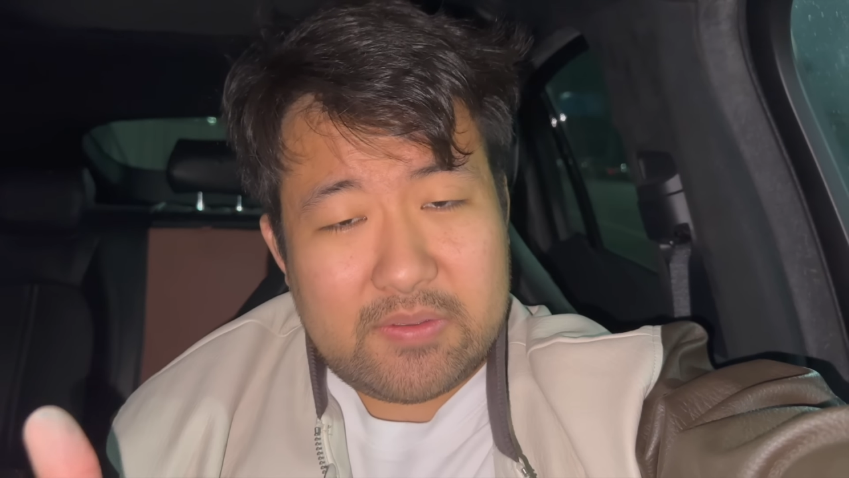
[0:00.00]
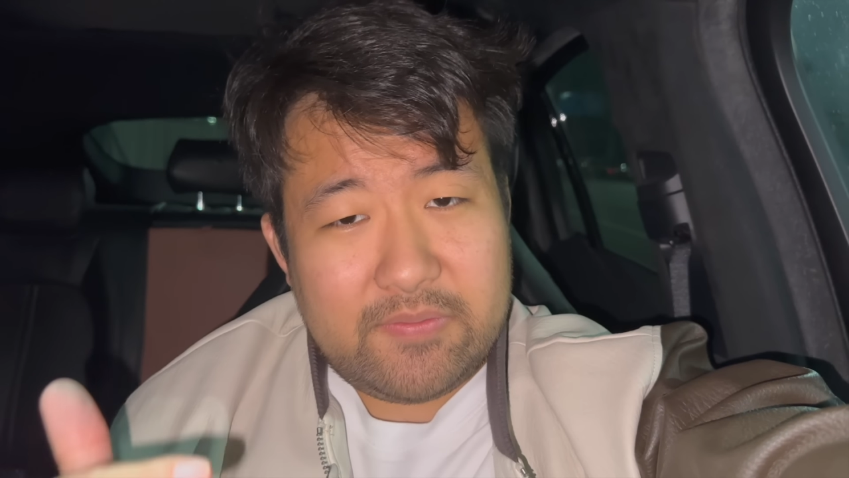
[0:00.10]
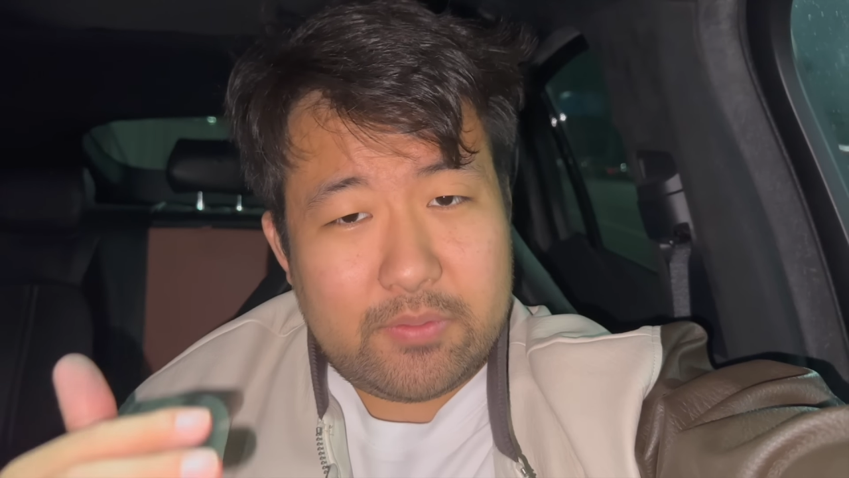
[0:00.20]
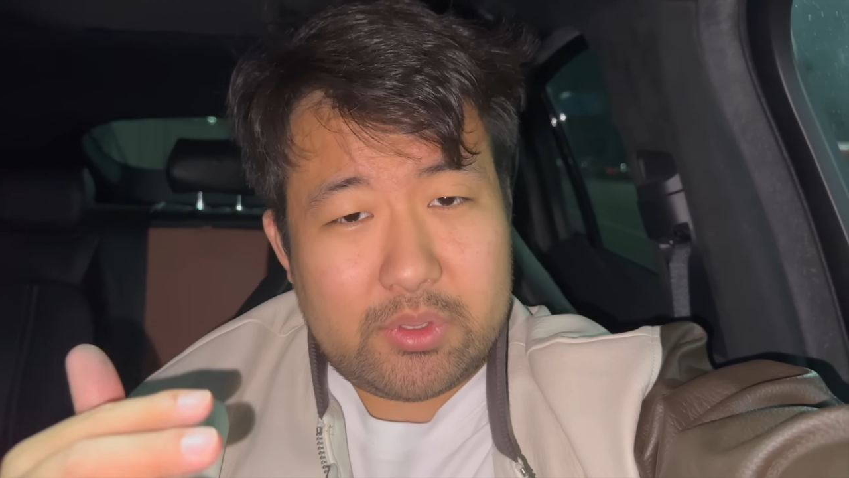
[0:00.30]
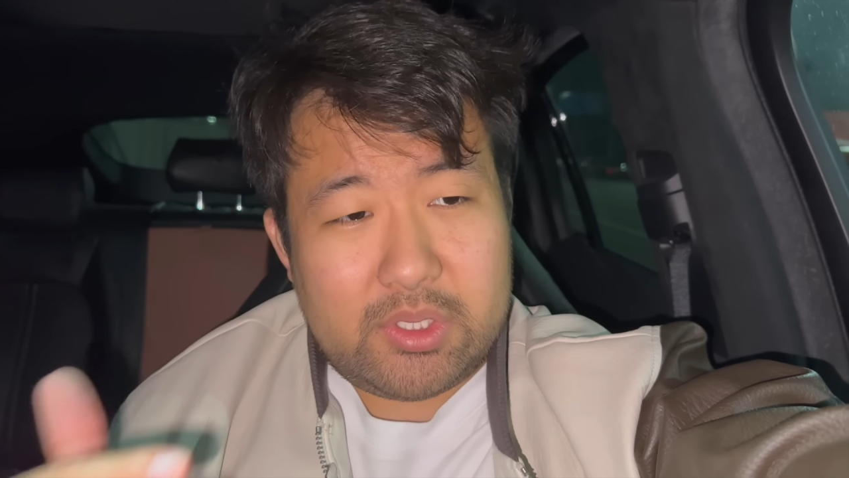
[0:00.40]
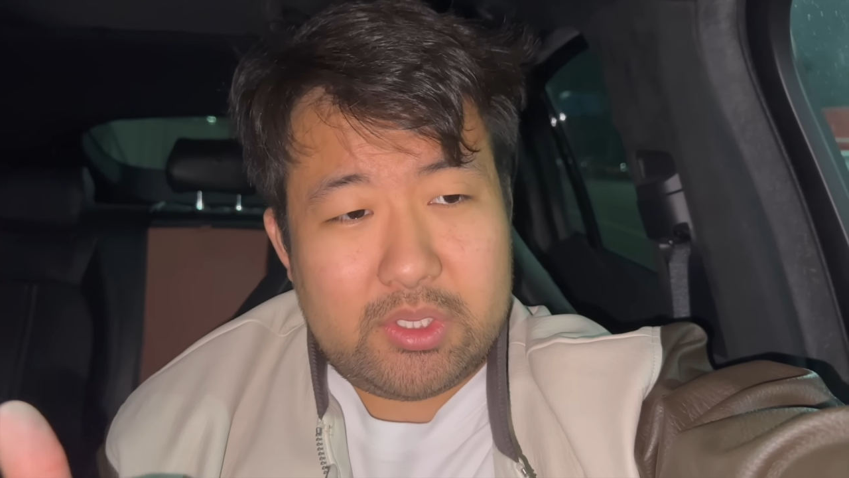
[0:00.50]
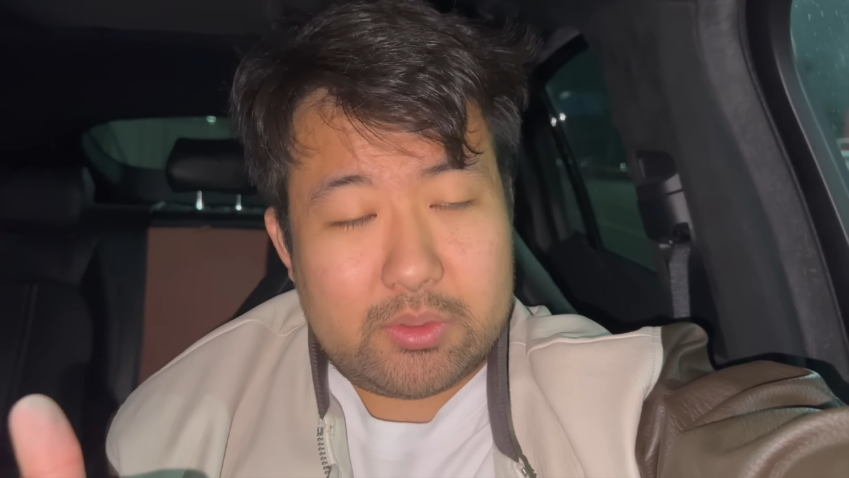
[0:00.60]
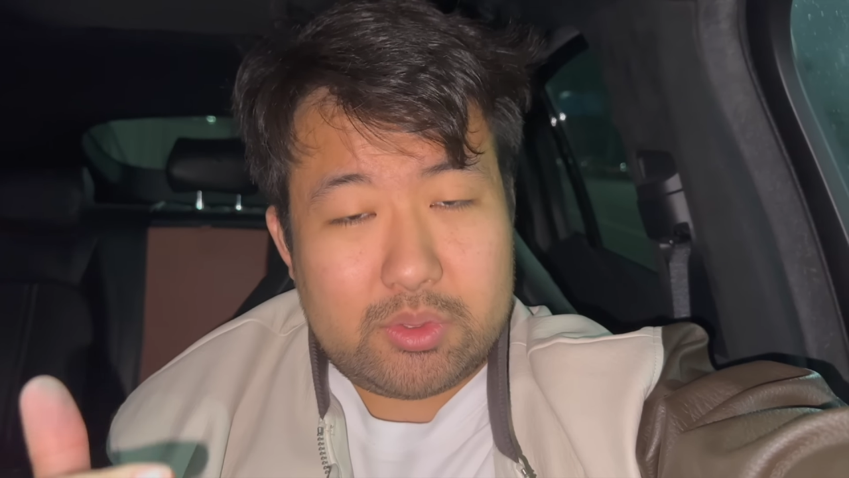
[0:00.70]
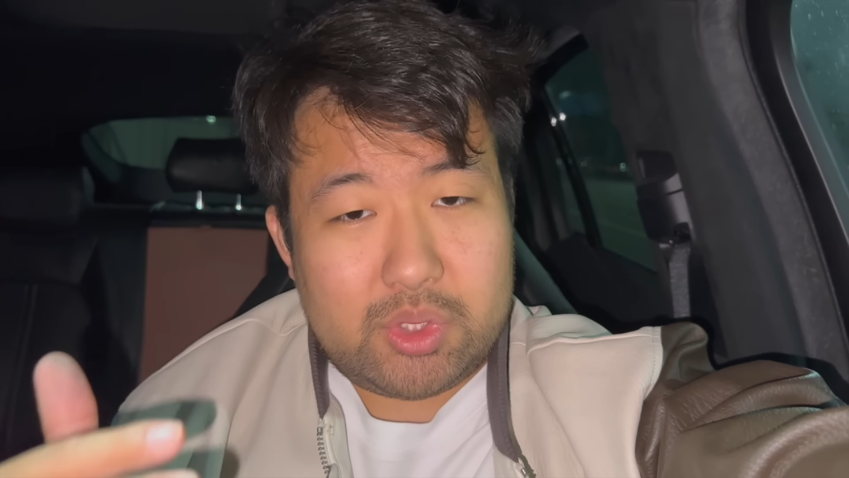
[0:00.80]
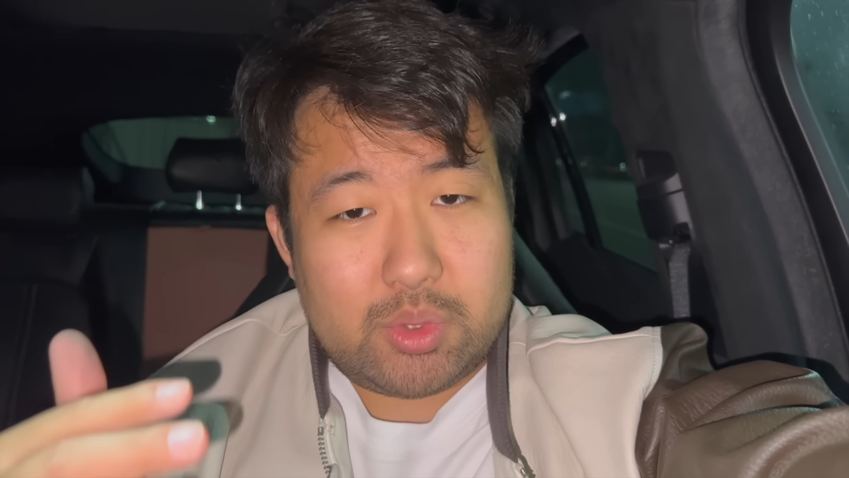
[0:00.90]
for
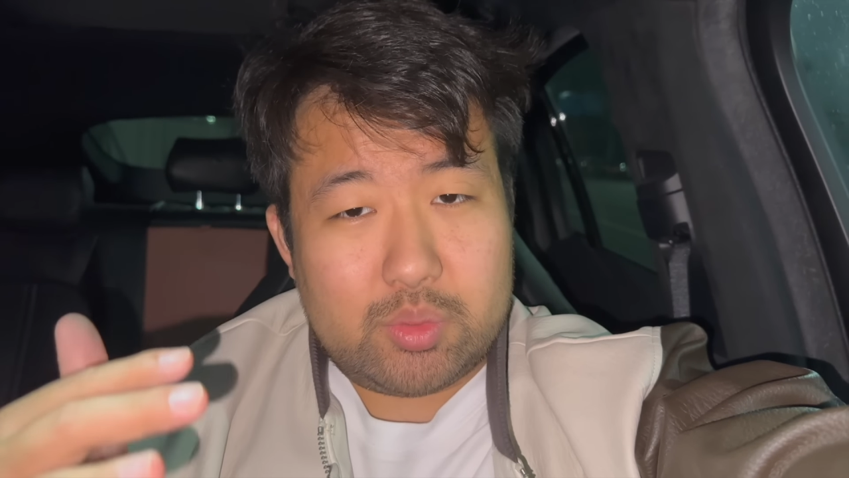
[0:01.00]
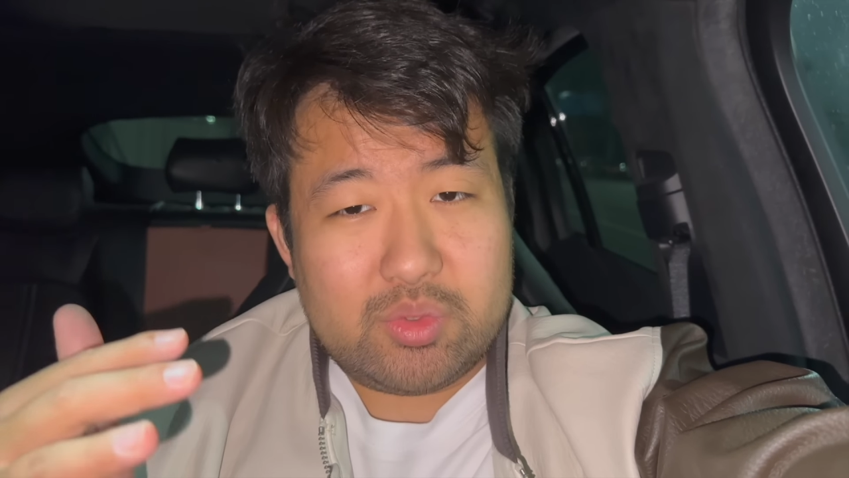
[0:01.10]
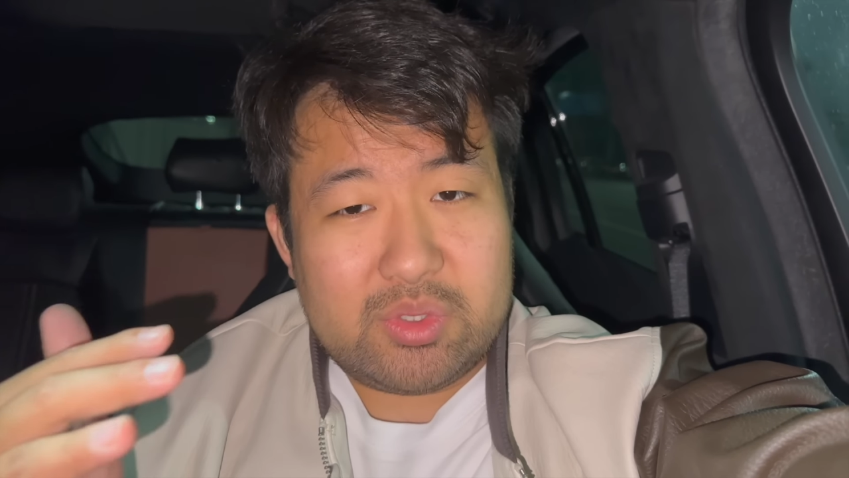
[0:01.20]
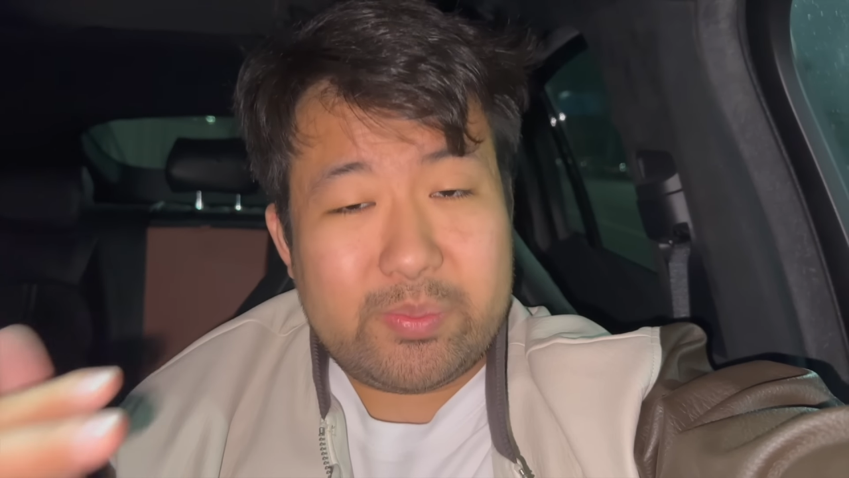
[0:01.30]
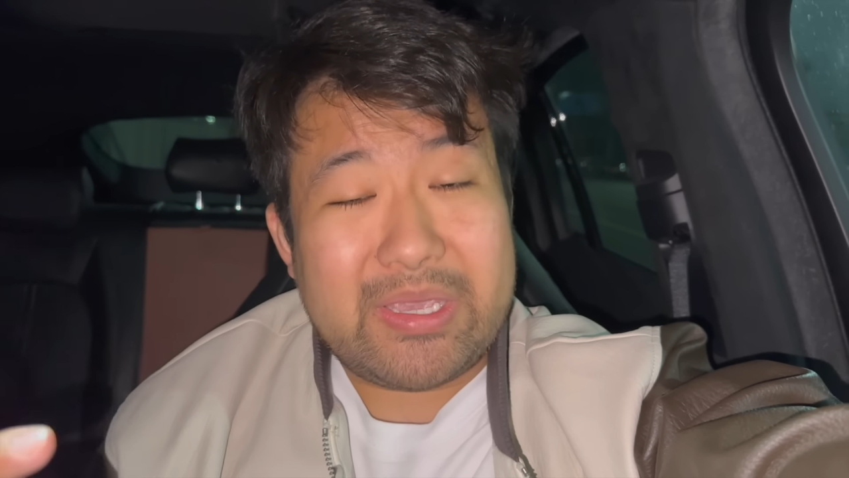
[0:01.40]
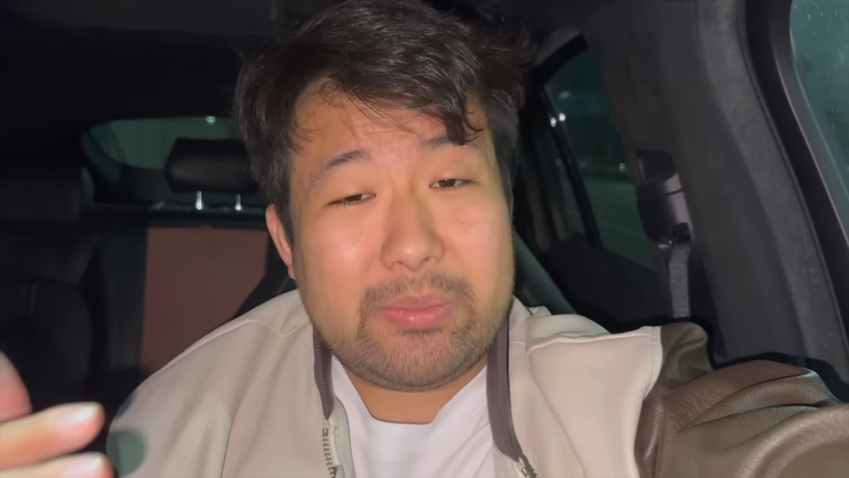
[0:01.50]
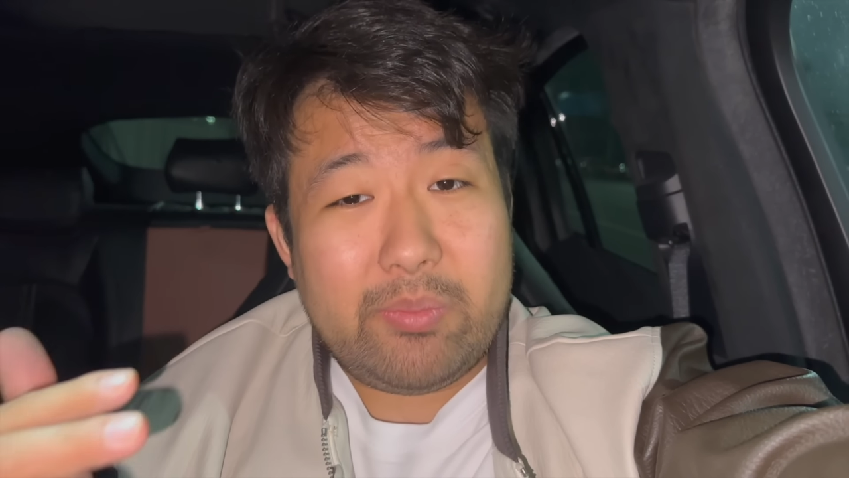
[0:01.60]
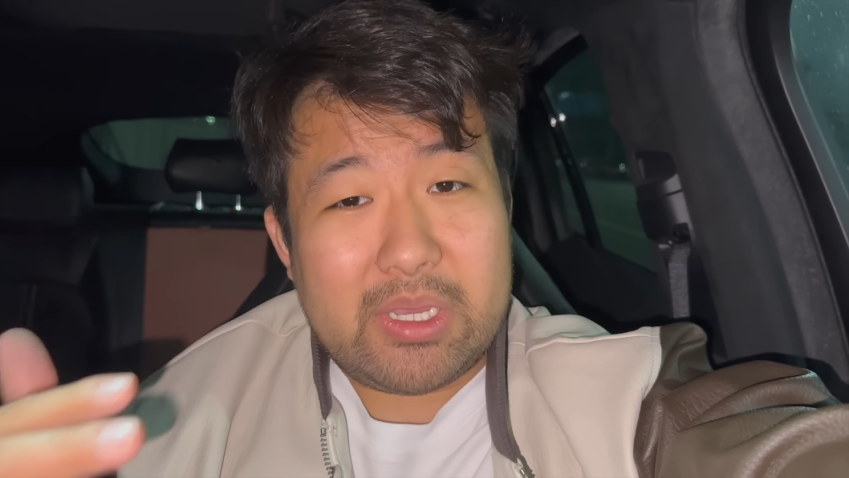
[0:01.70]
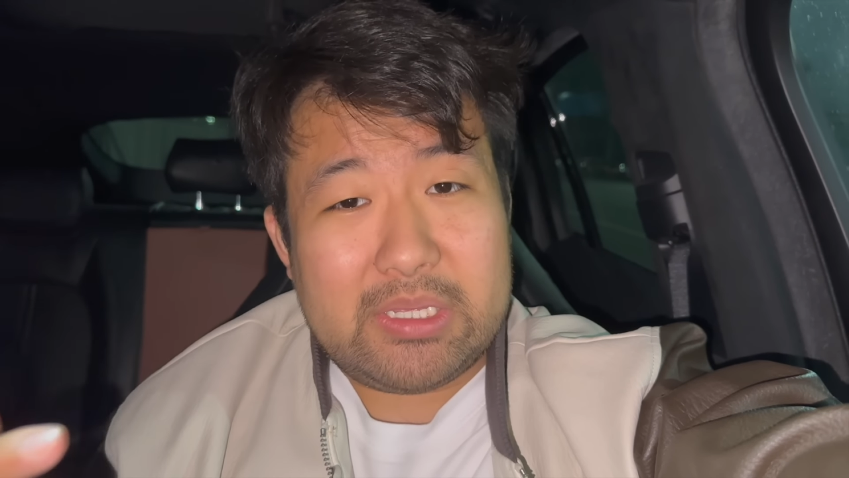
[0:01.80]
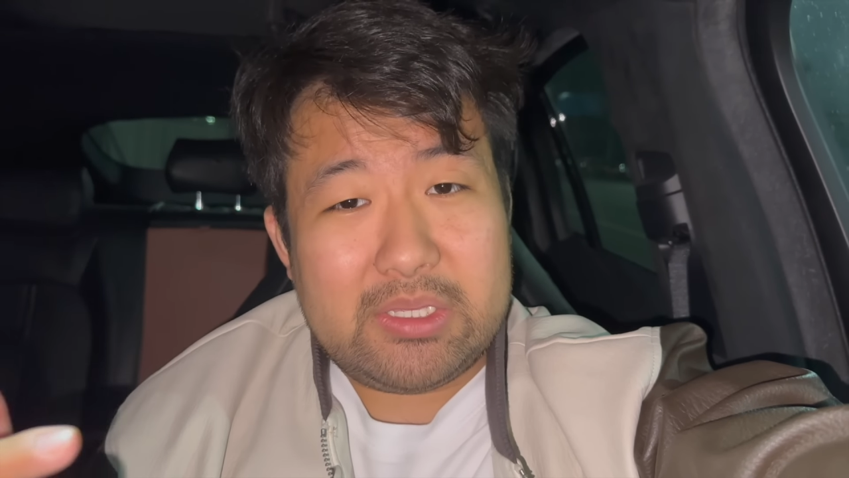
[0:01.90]
NIO to spend
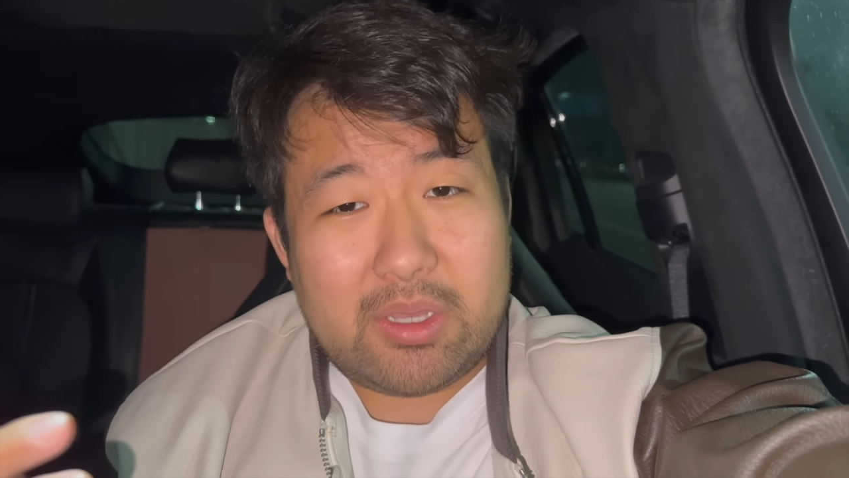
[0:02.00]
money